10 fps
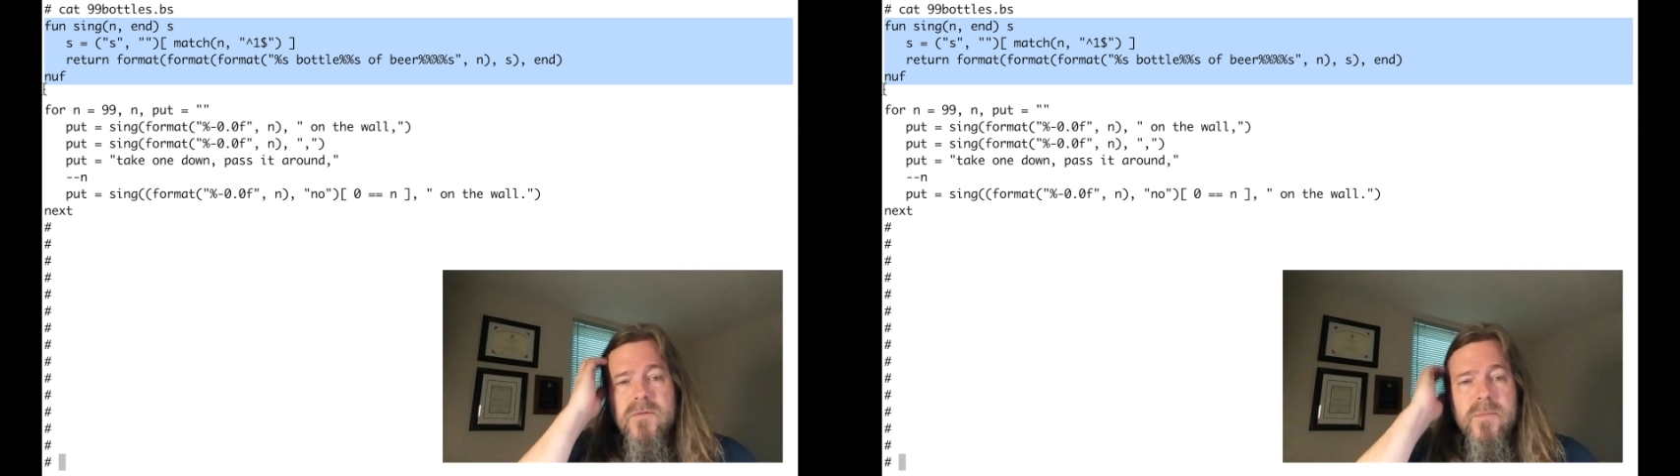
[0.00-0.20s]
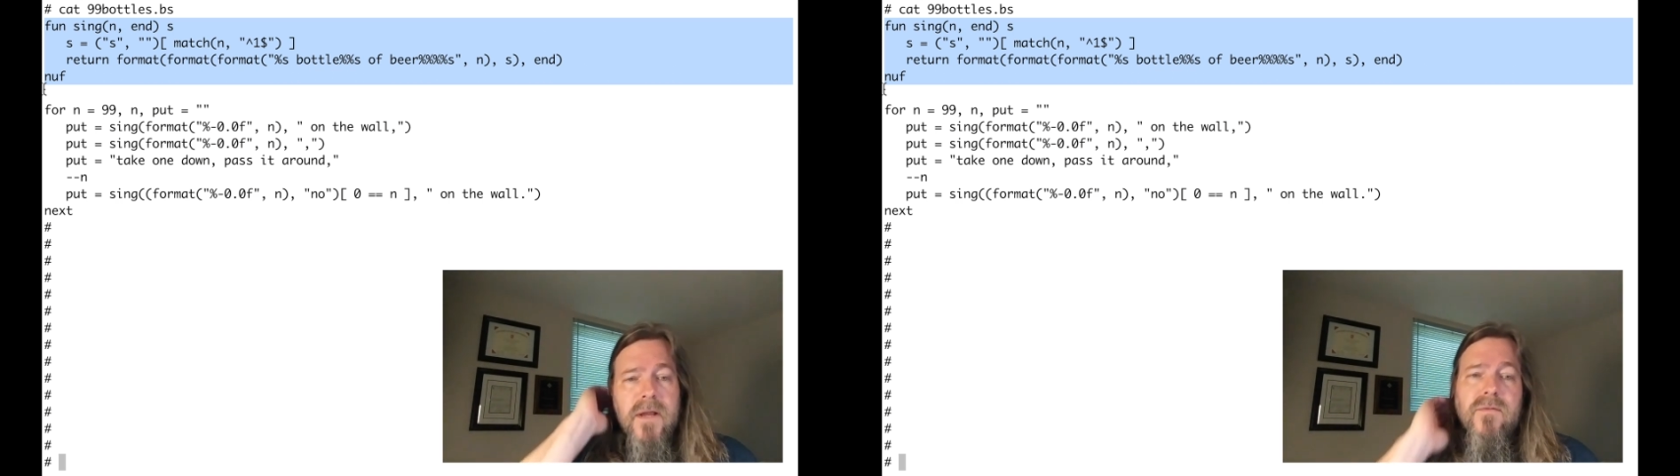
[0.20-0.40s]

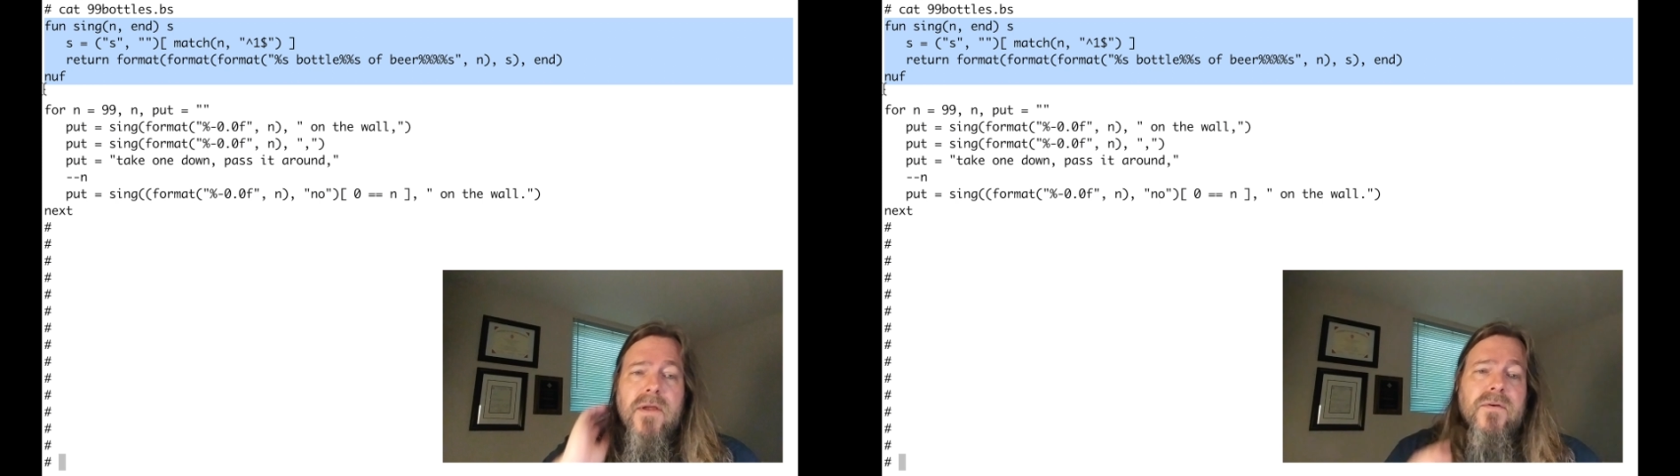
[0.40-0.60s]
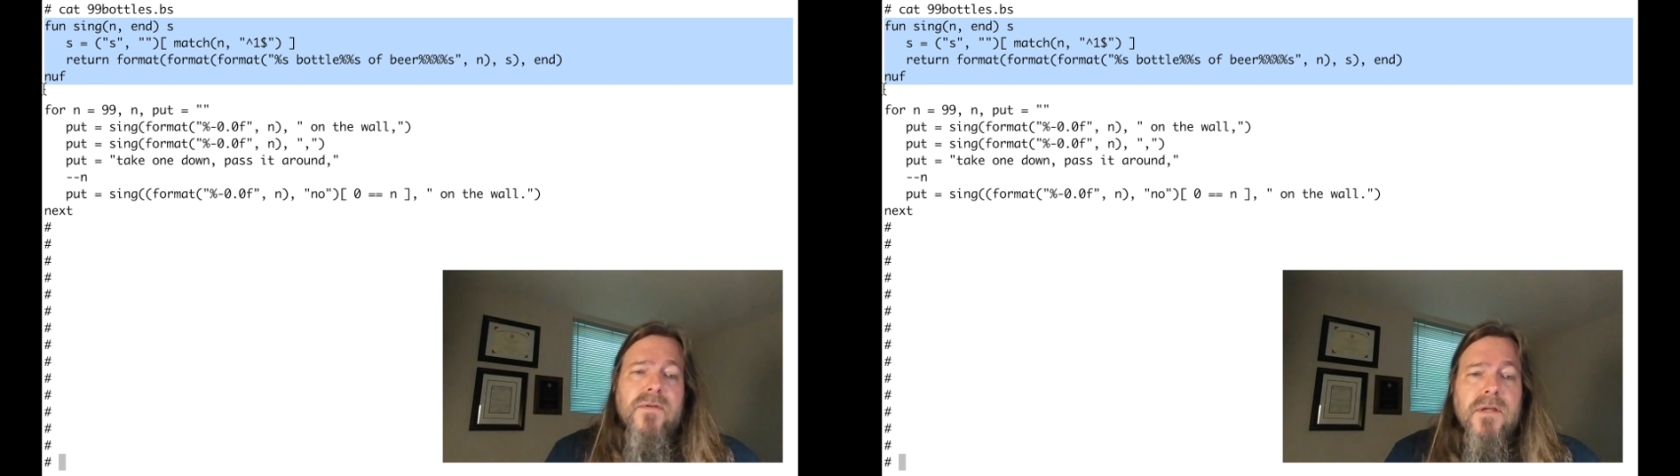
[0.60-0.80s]
but I've
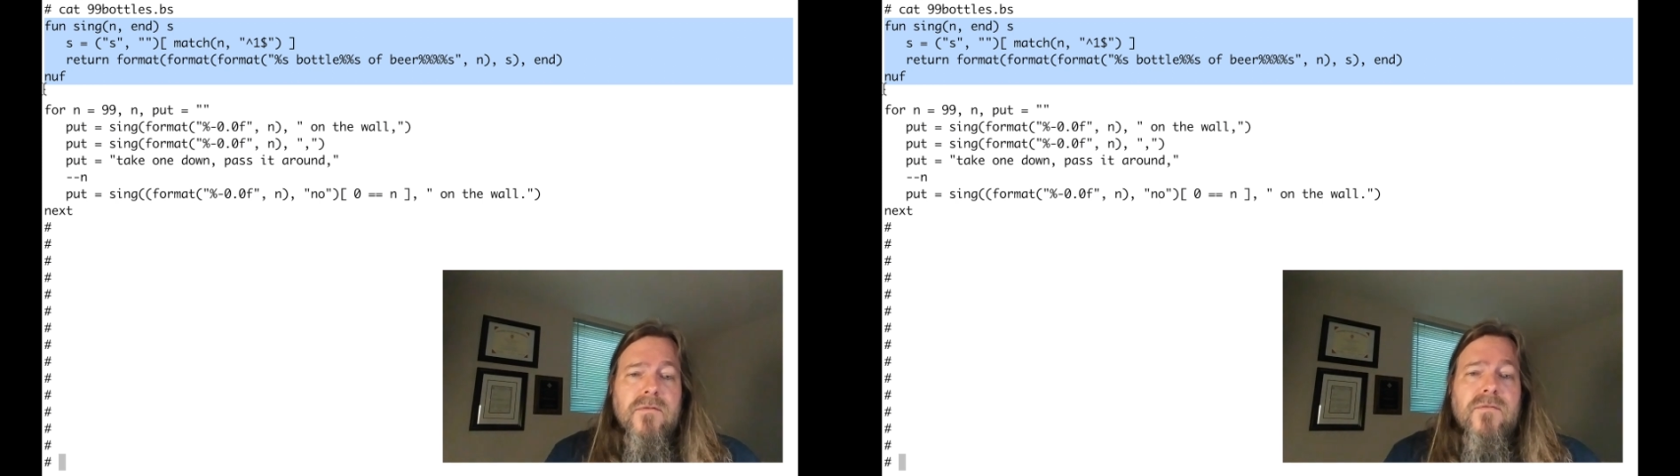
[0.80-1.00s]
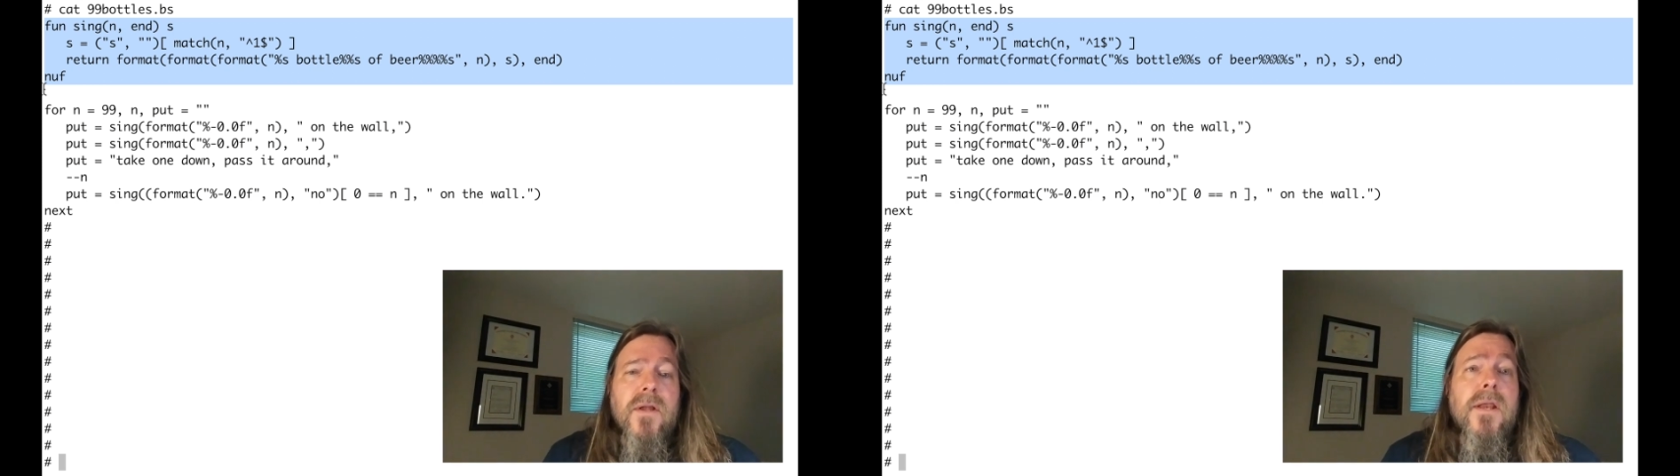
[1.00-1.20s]
never seen
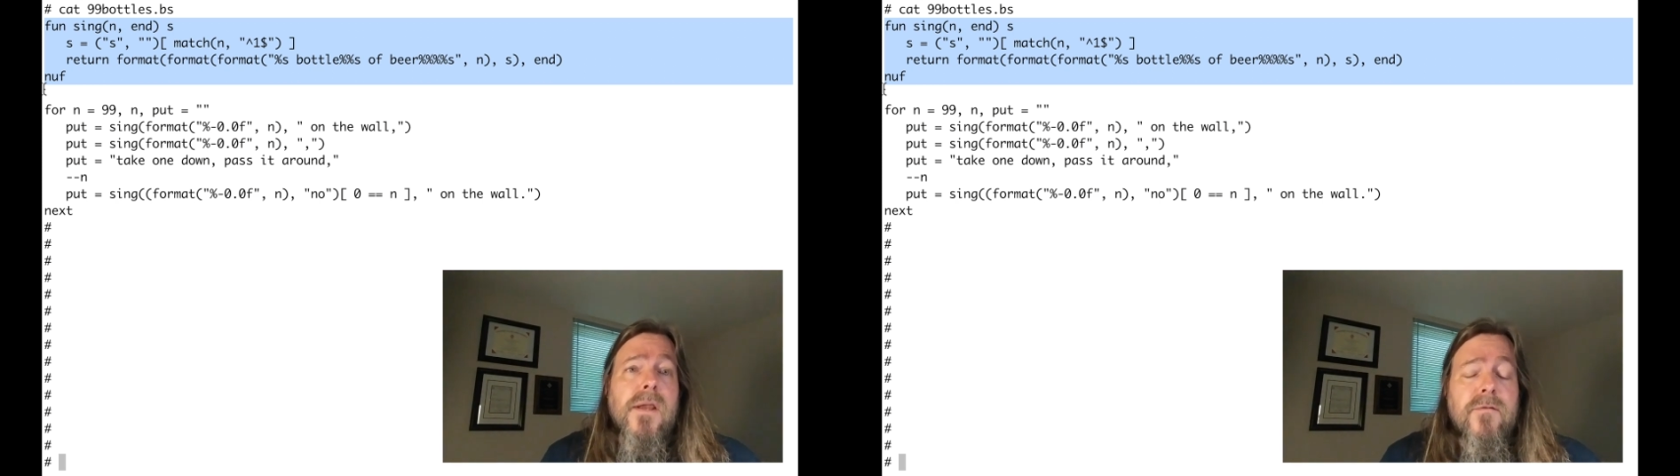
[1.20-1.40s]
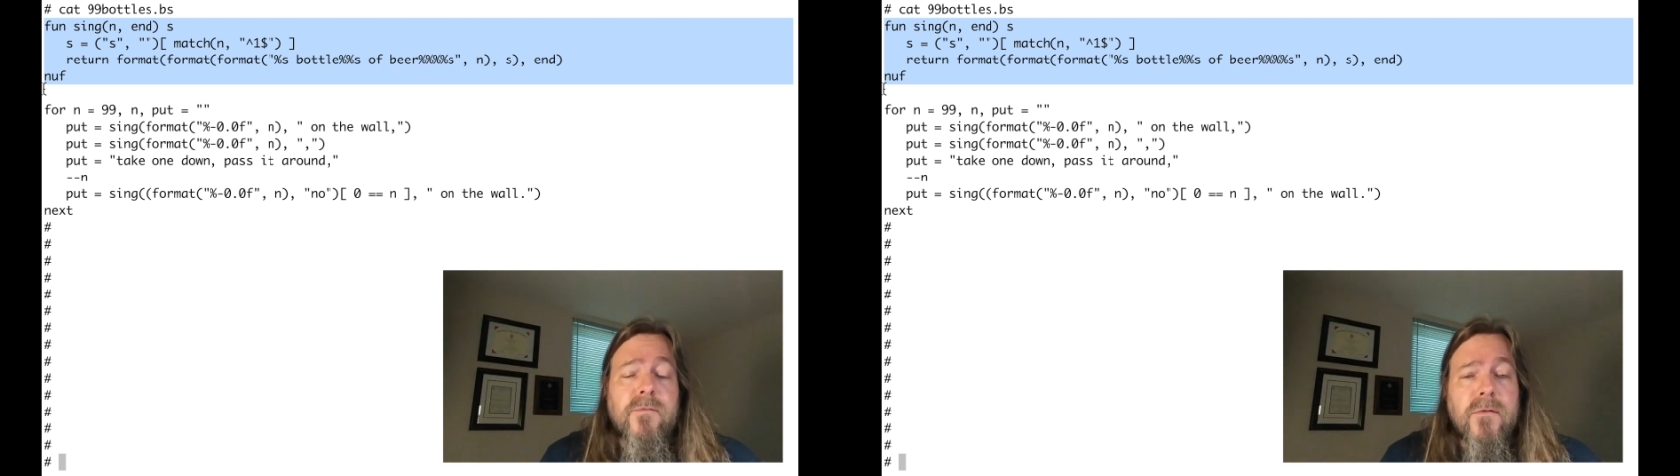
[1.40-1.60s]
fun
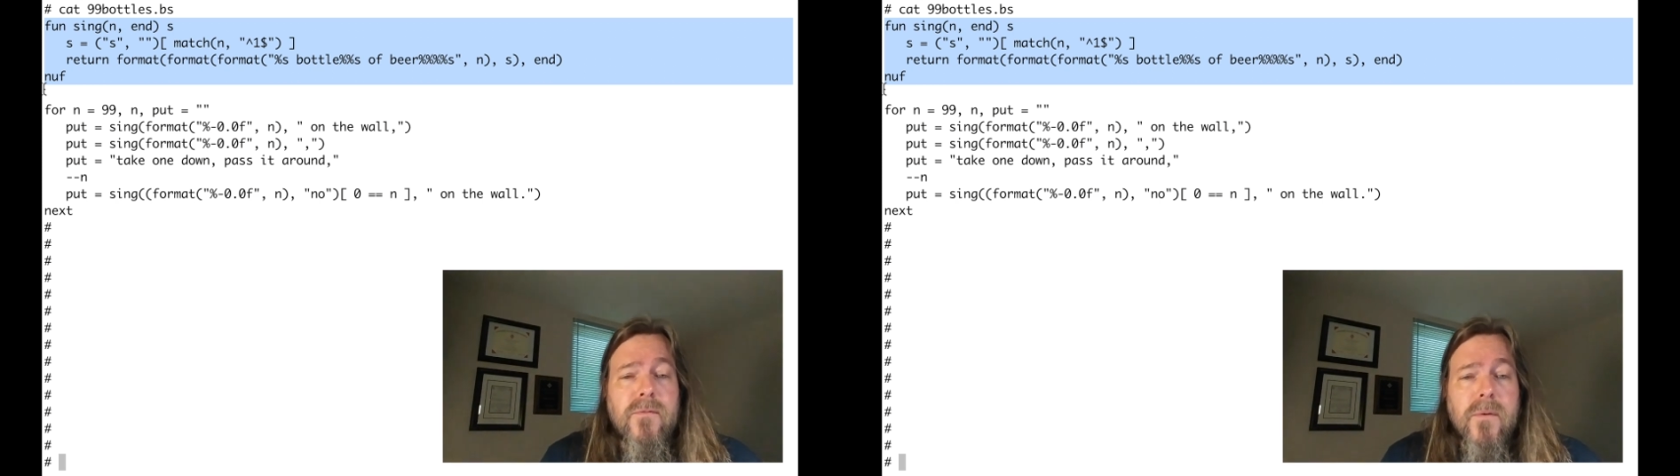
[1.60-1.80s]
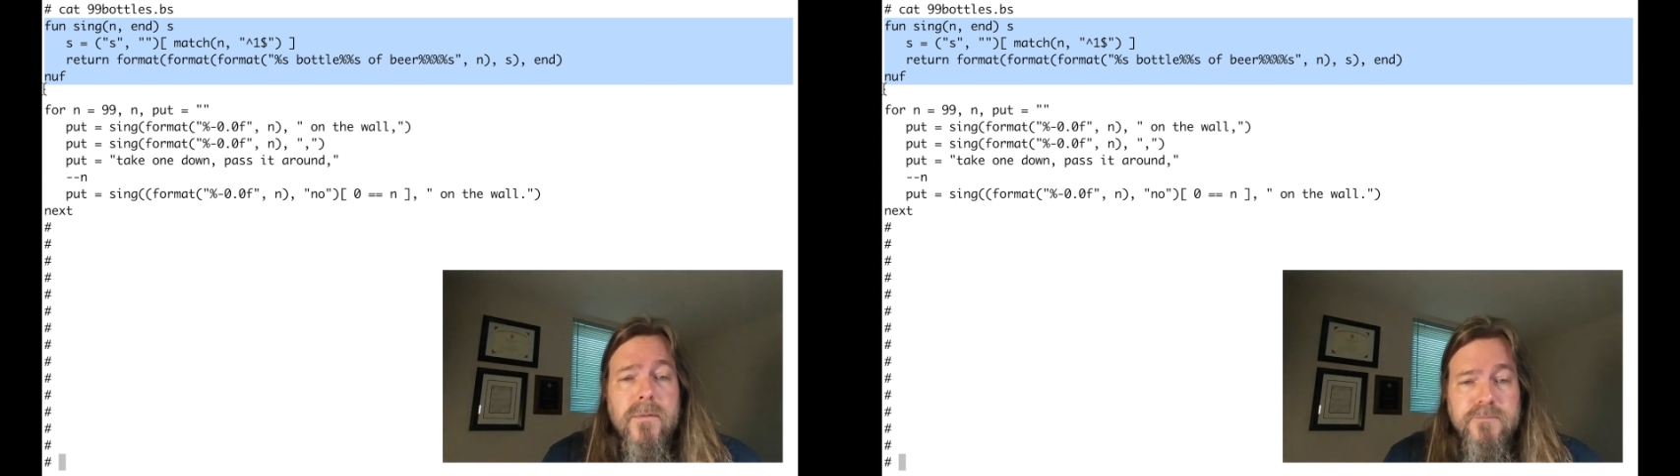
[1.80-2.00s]
enough
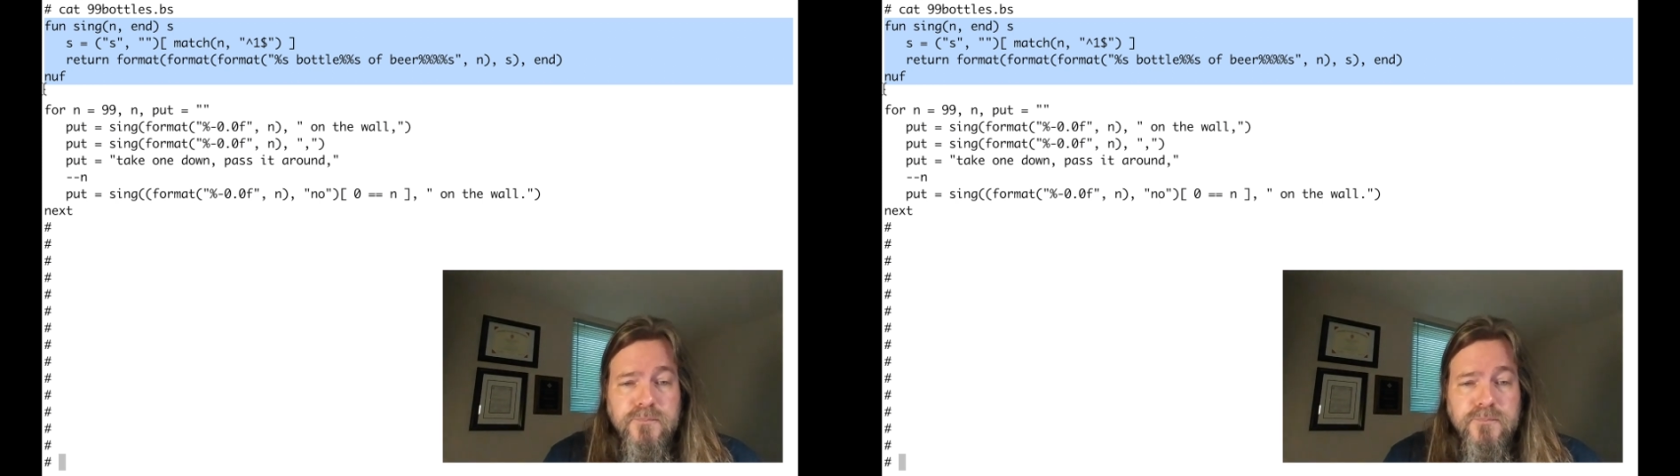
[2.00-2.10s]
before.